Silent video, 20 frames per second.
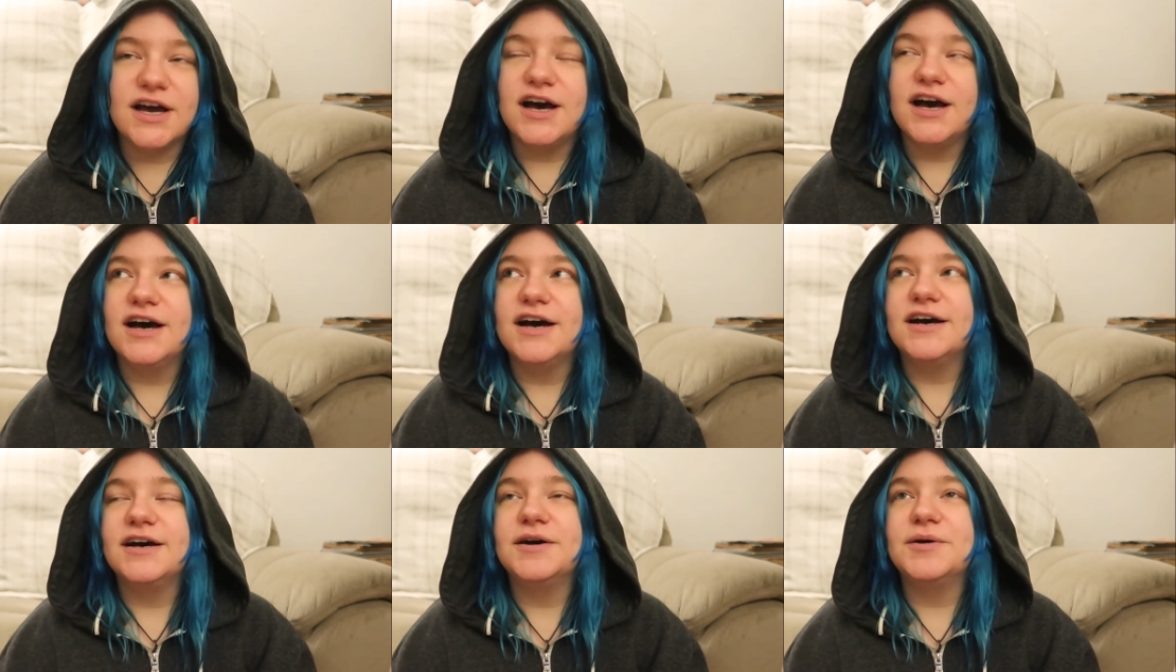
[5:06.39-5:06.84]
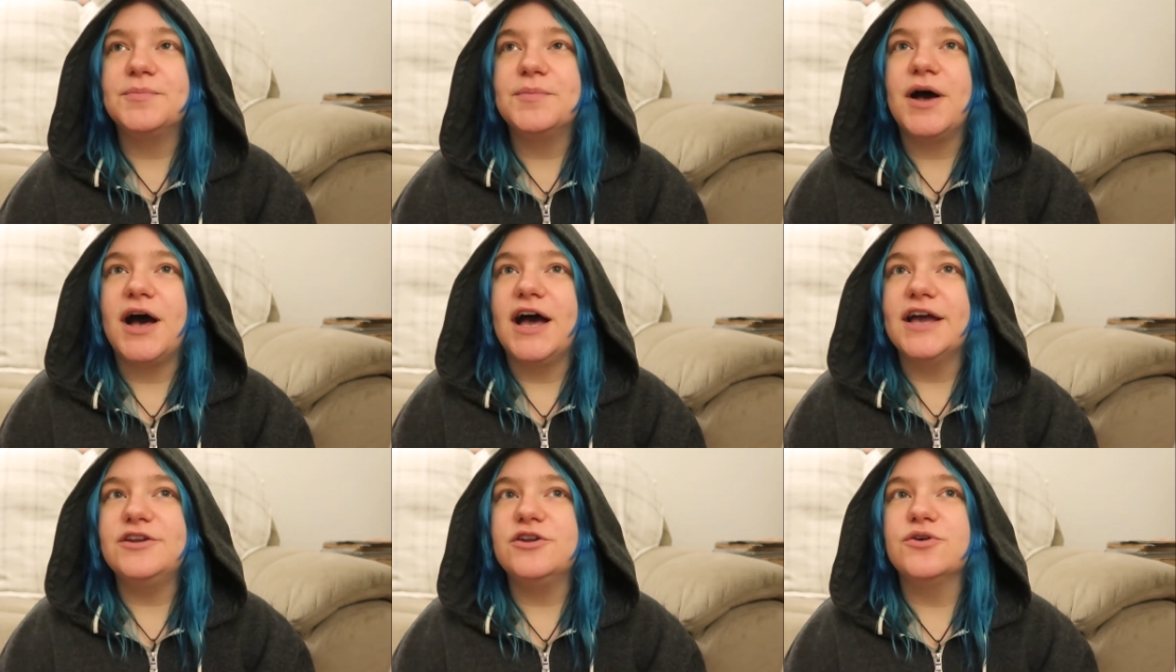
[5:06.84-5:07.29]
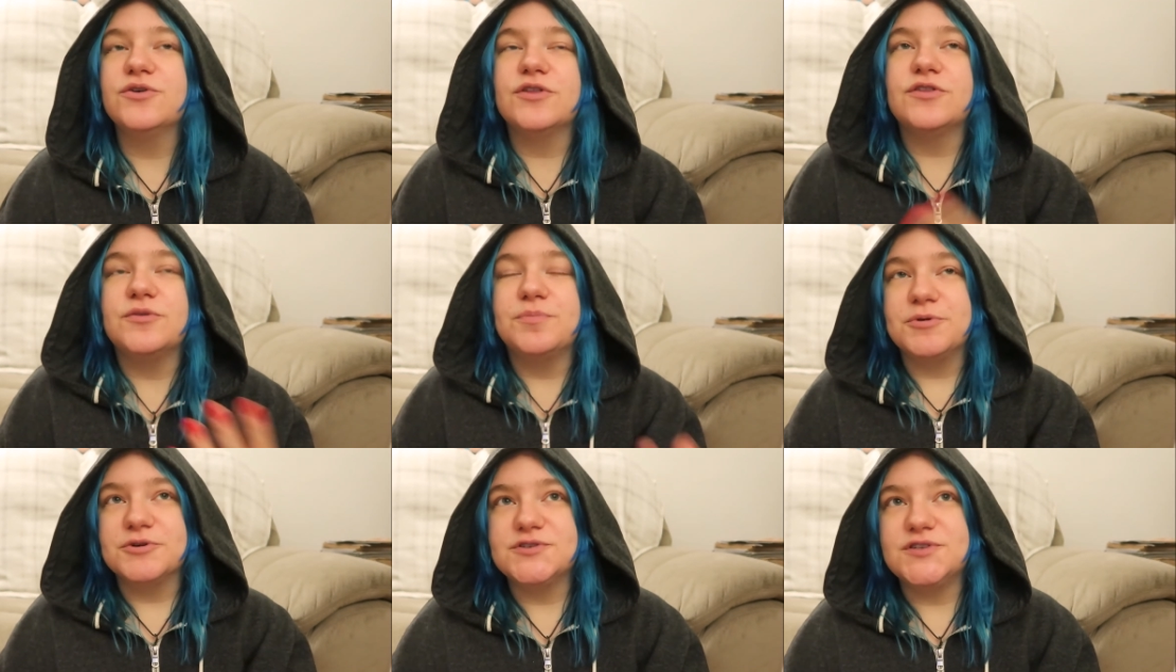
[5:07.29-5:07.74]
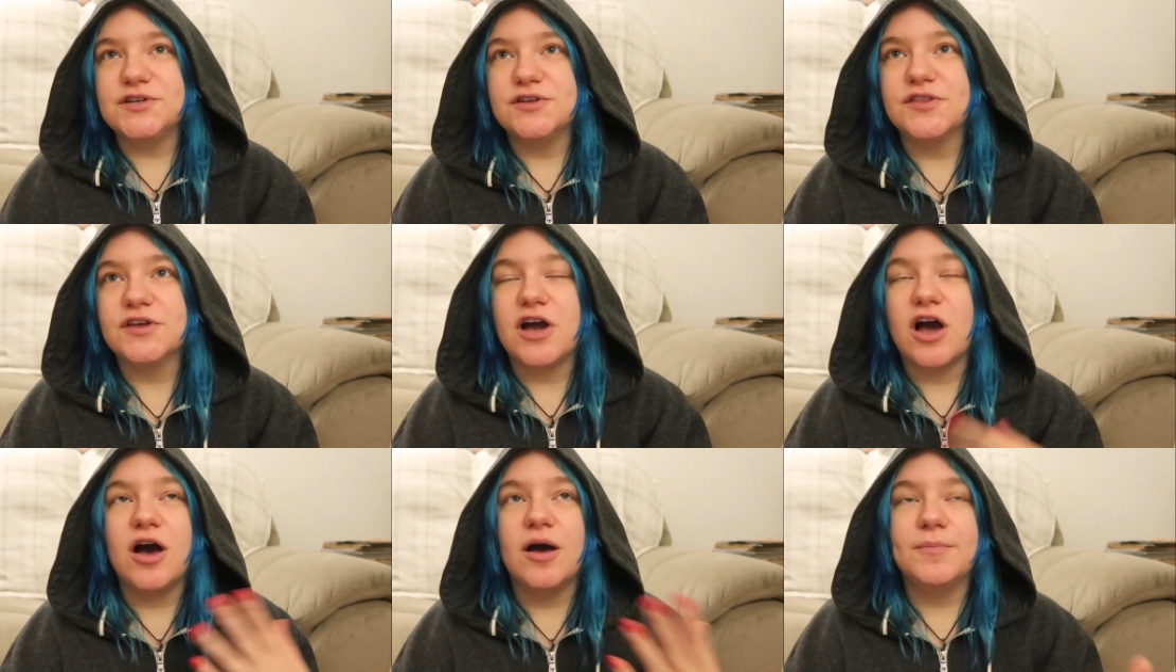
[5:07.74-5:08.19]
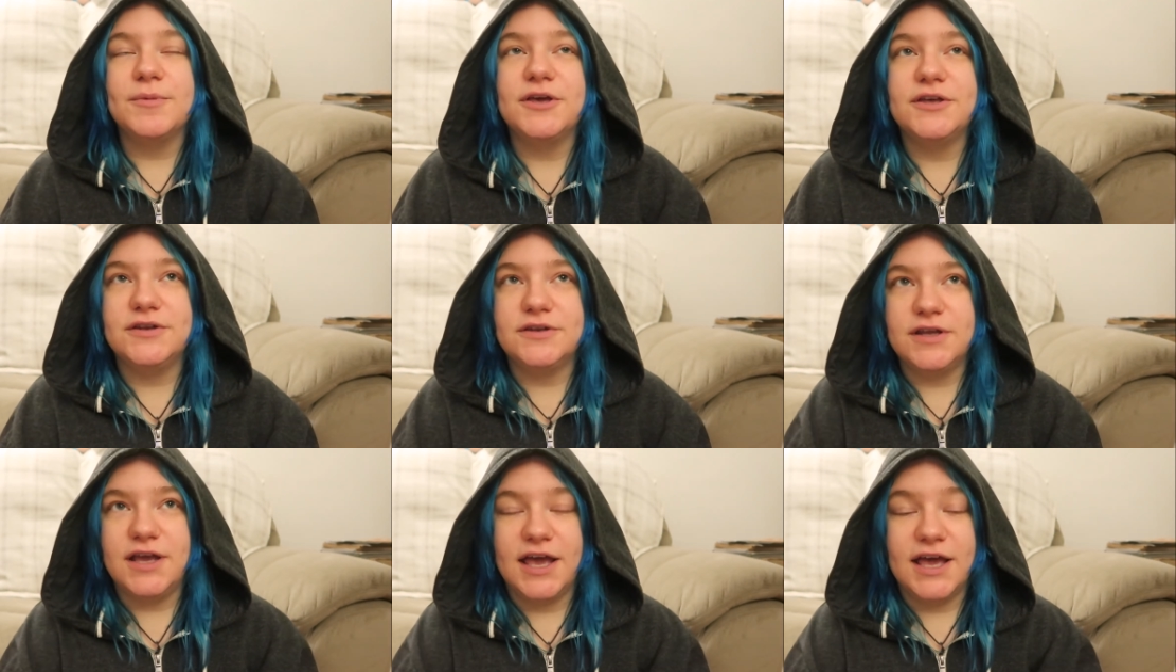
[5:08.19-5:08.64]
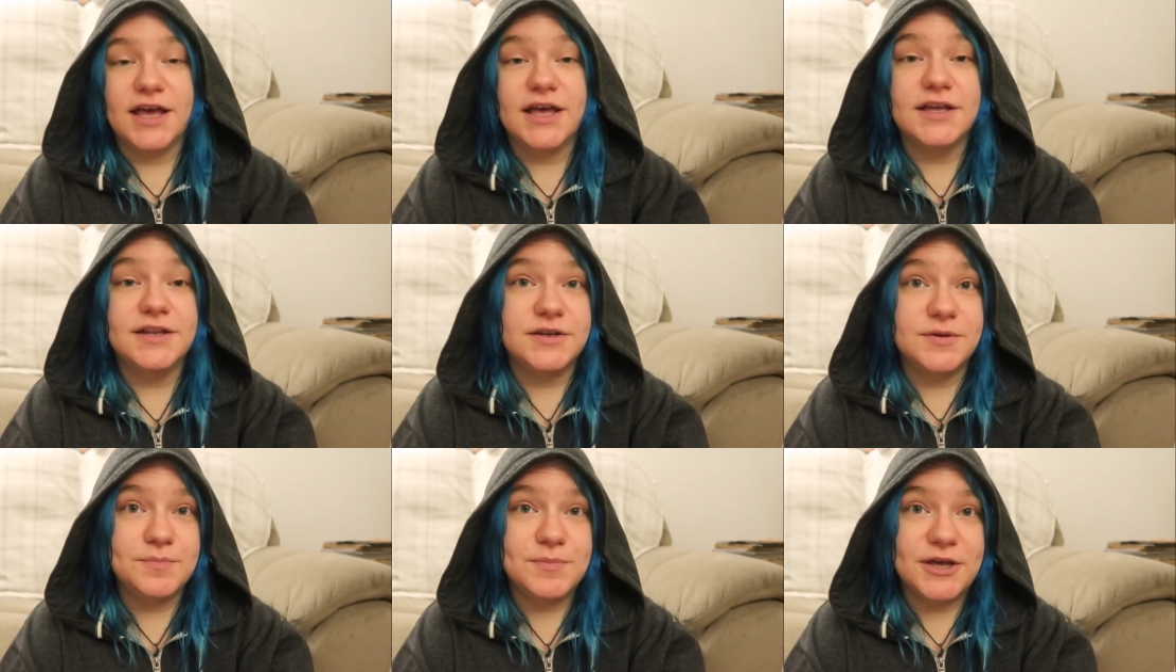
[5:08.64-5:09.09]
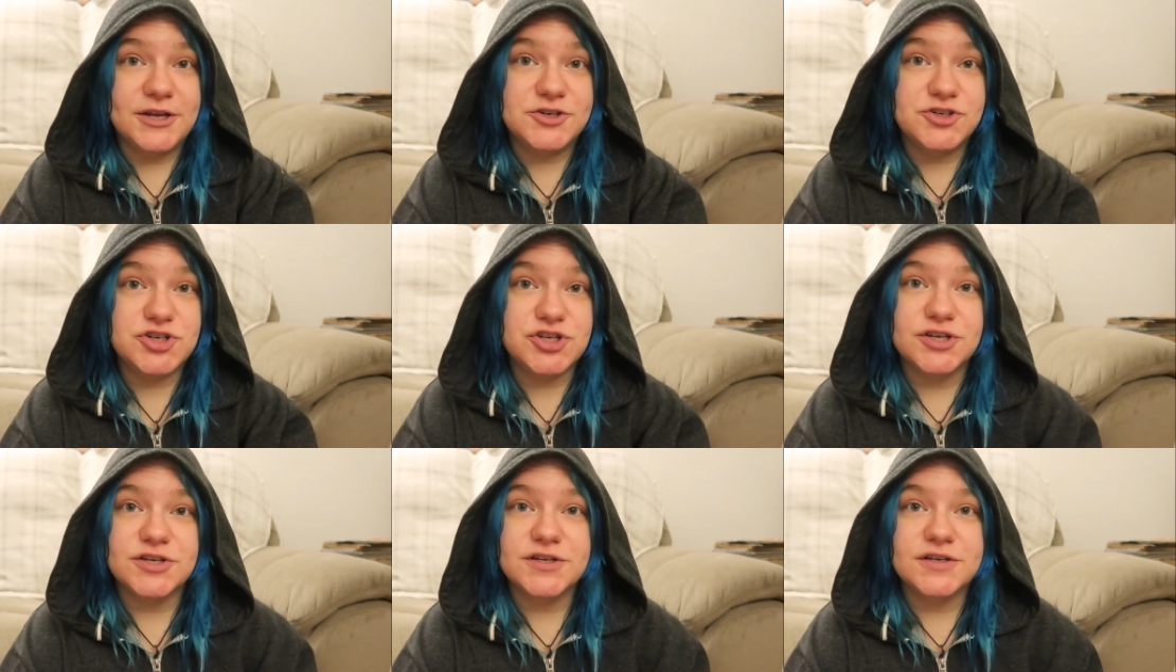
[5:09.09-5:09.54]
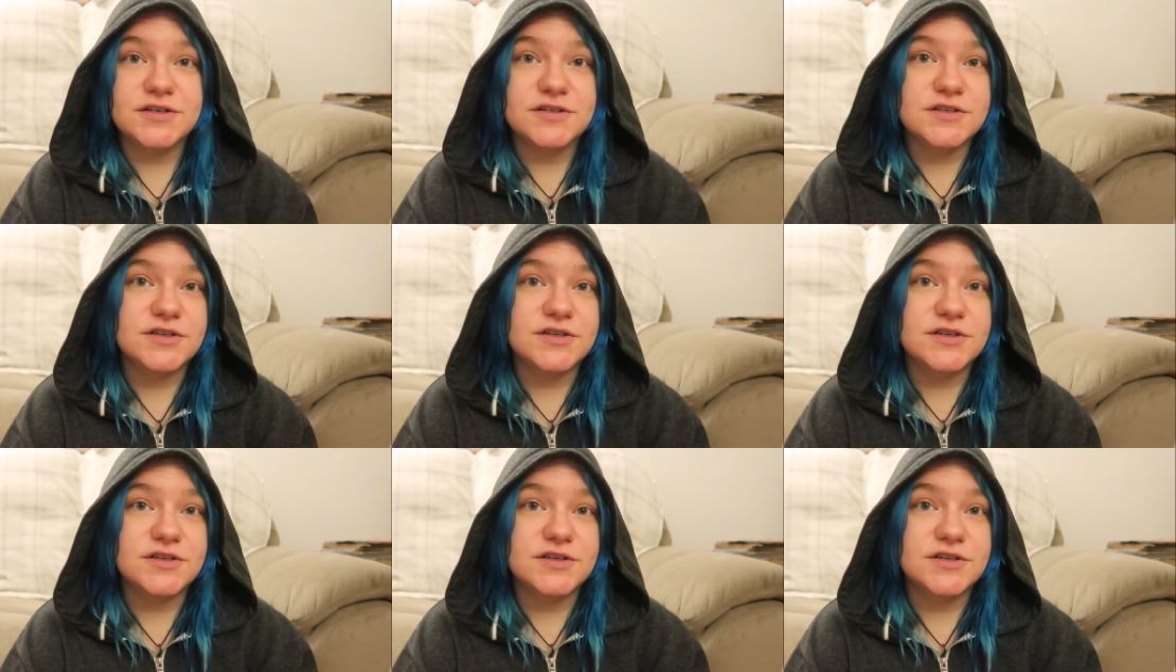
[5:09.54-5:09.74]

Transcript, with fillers: Um, I know that the person in the comment had mentioned,